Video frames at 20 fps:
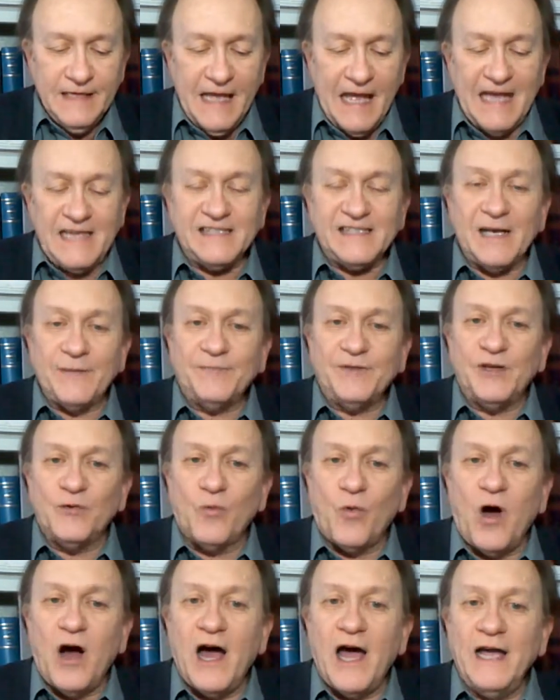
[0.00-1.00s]
Except the
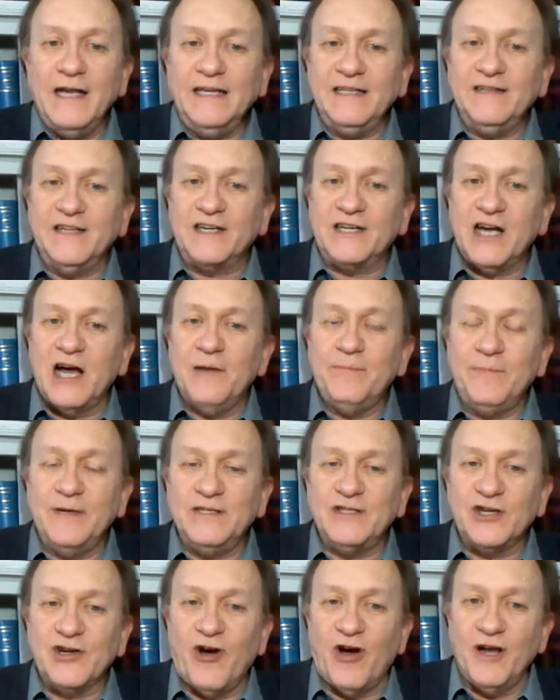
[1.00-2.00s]
wine in the cup
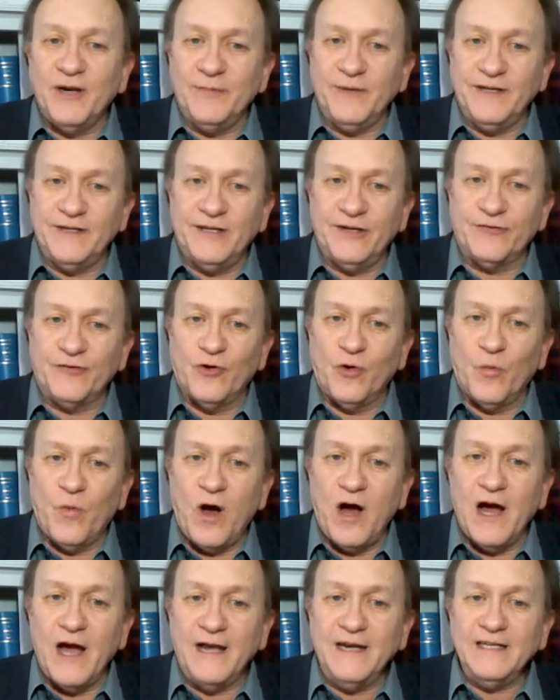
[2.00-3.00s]
isn't going to be literal
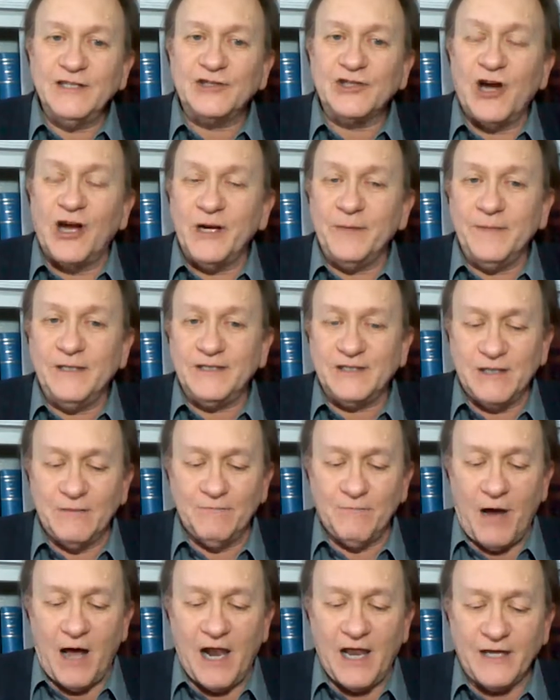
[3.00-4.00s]
wine. It's going to be
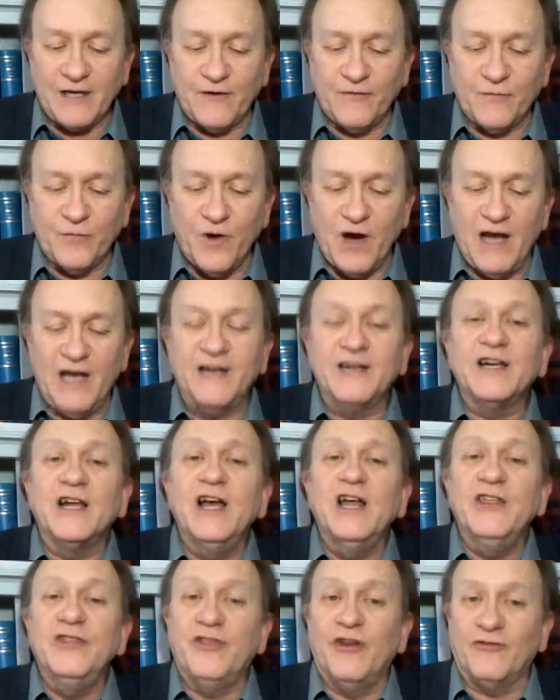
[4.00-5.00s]
symbolic of what?
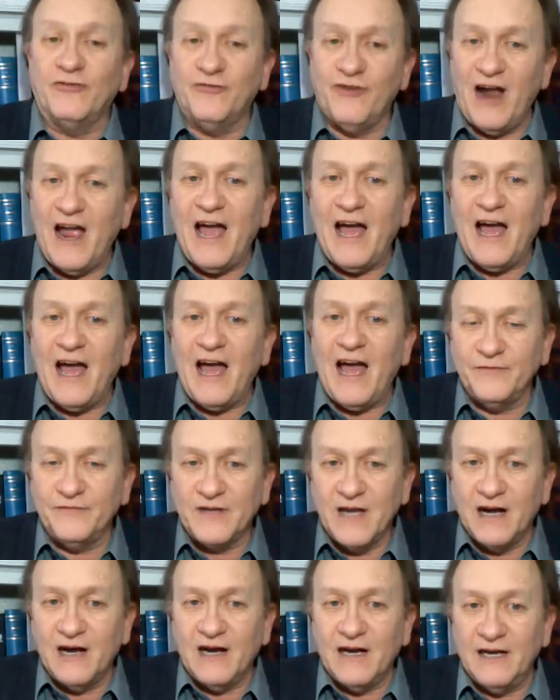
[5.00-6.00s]
The wrath of
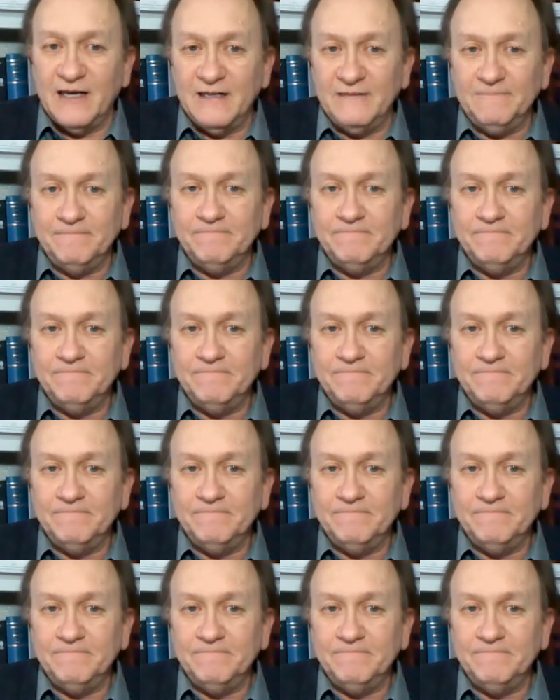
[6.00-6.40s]
God.